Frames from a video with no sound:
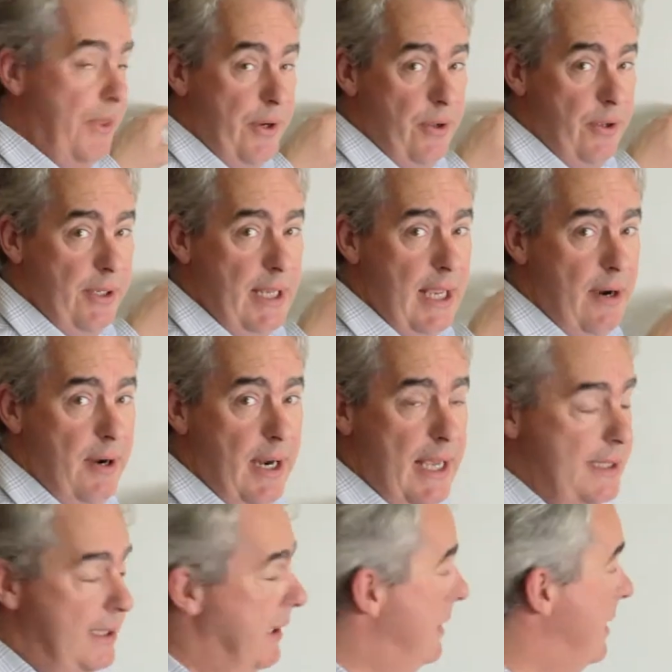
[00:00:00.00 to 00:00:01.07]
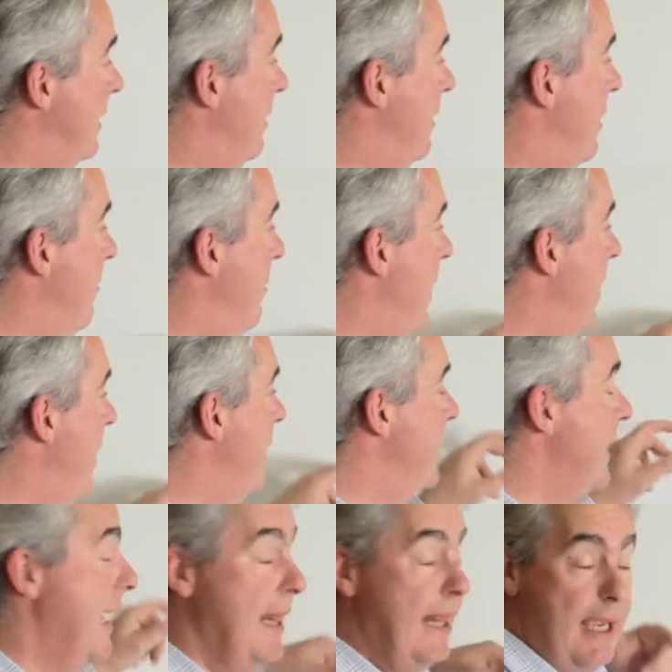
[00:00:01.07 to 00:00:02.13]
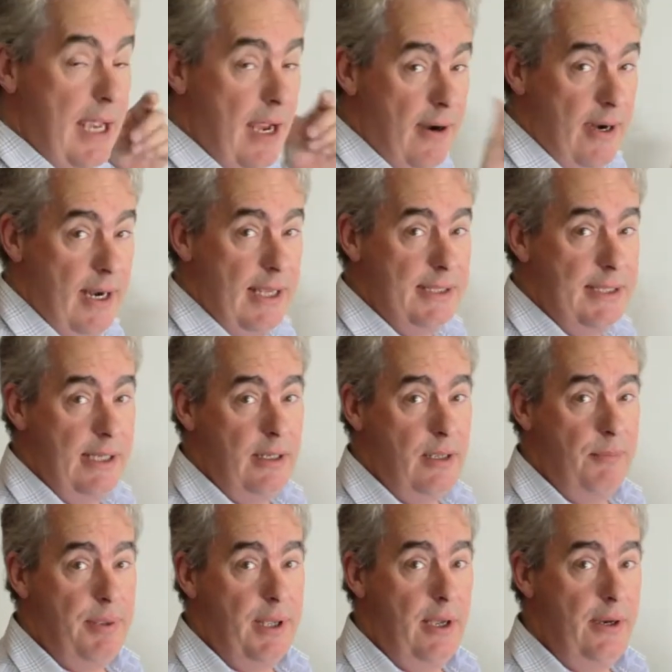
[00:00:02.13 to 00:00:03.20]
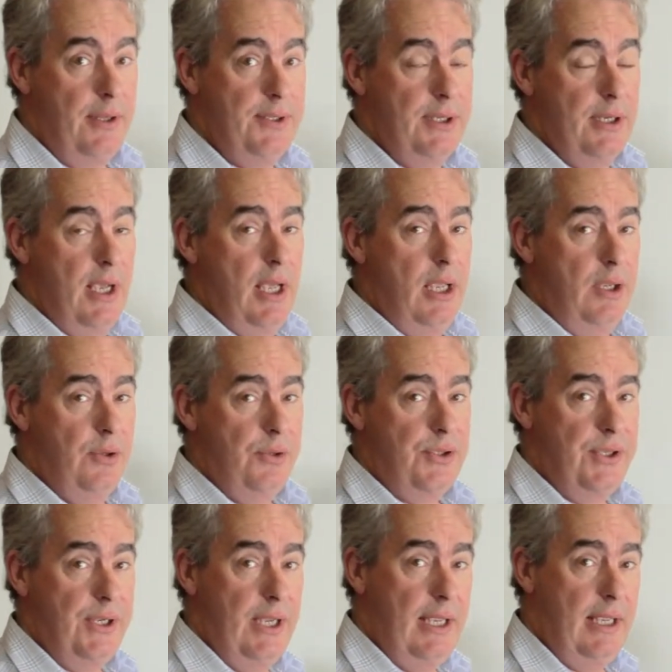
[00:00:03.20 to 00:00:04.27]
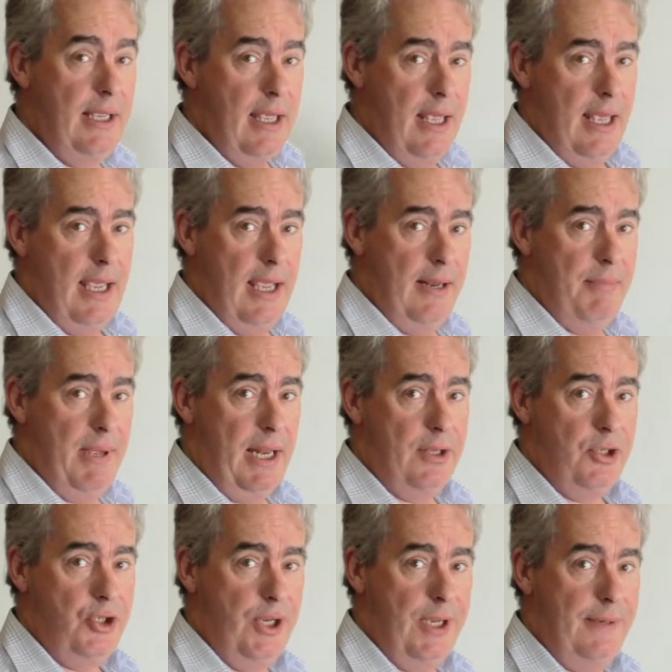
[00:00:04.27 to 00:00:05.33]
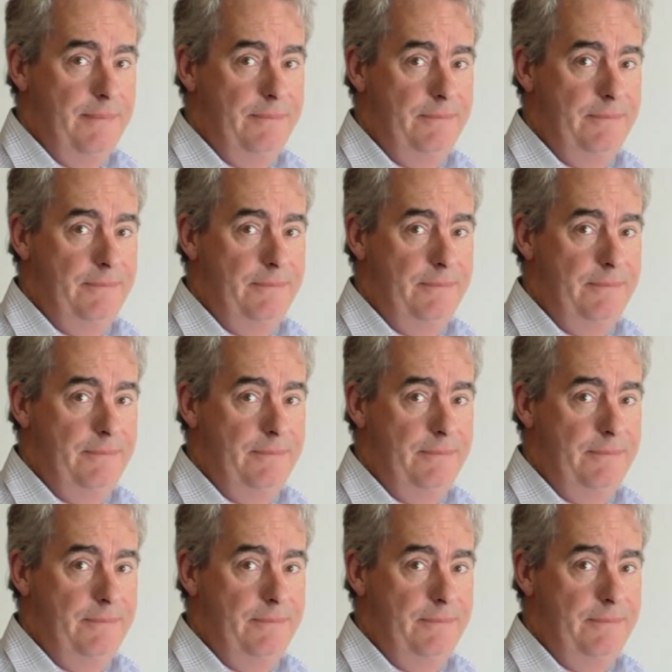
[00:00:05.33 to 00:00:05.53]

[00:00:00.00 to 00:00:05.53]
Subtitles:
the non-current assets components and the current asset components you'll see in a balance sheet.